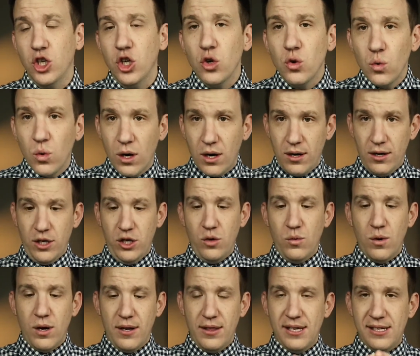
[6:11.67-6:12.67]
You
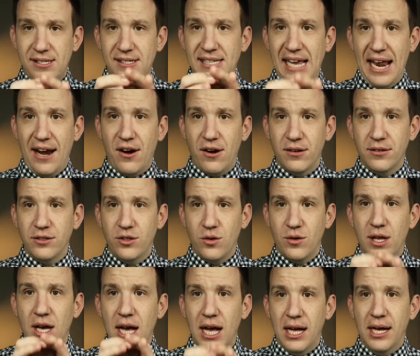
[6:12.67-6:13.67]
are the center,
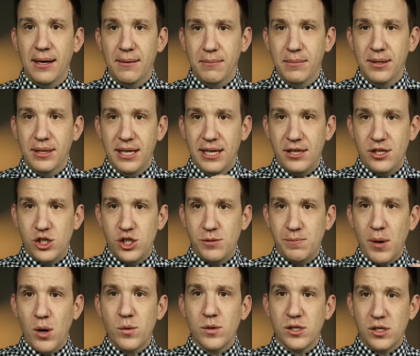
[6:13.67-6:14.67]
you're the hub that the
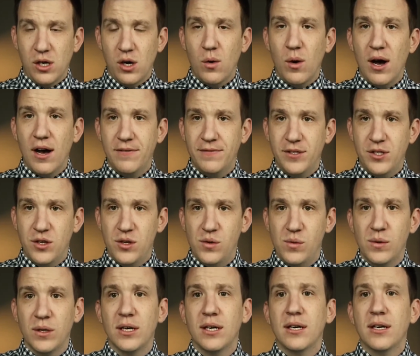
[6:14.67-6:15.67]
spokes go off
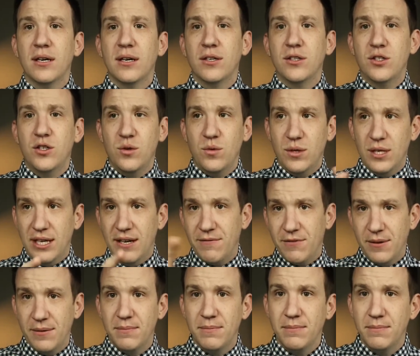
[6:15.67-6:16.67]
to the
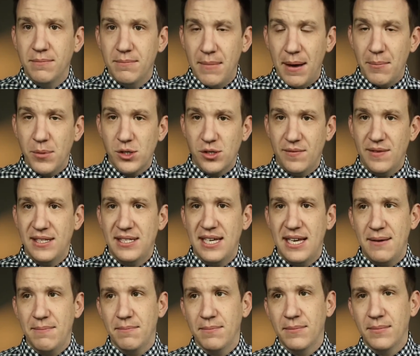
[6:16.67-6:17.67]
different members of the
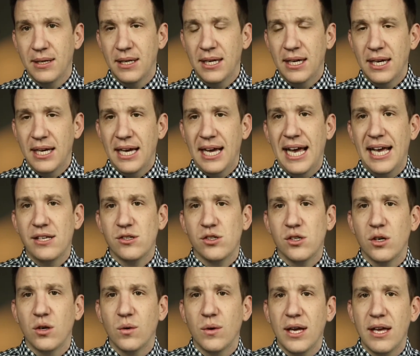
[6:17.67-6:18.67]
team. And
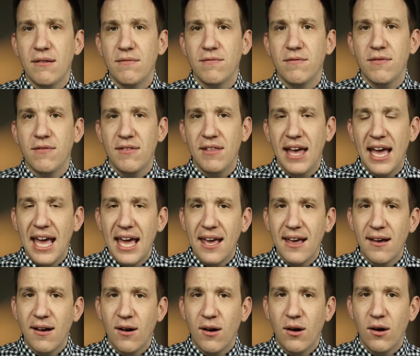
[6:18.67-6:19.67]
so if
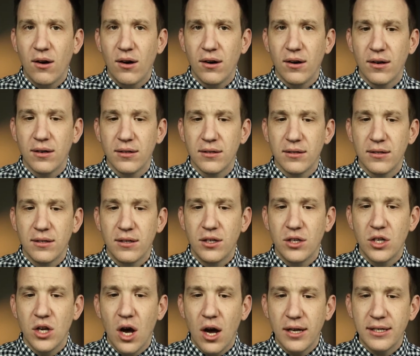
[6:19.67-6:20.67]
they are
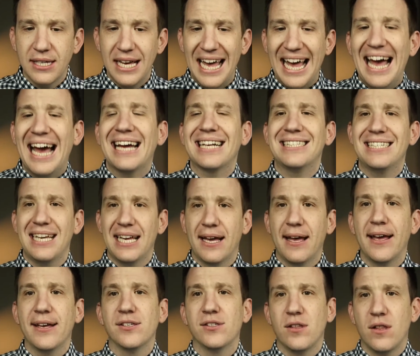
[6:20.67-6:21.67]
not
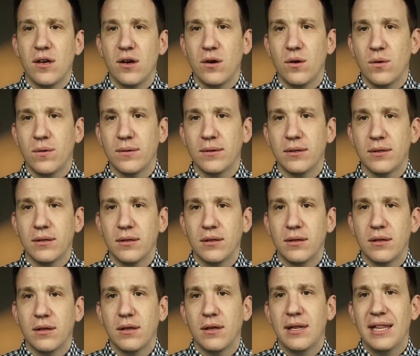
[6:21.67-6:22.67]
acting as though
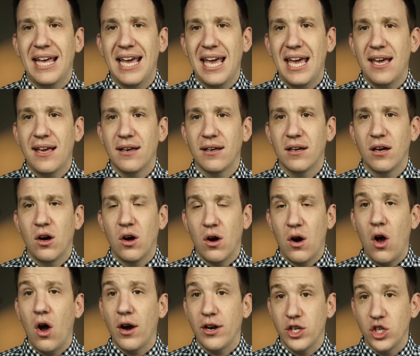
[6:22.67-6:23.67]
they
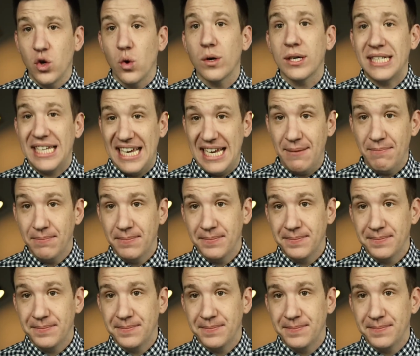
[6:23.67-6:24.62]
are on your team,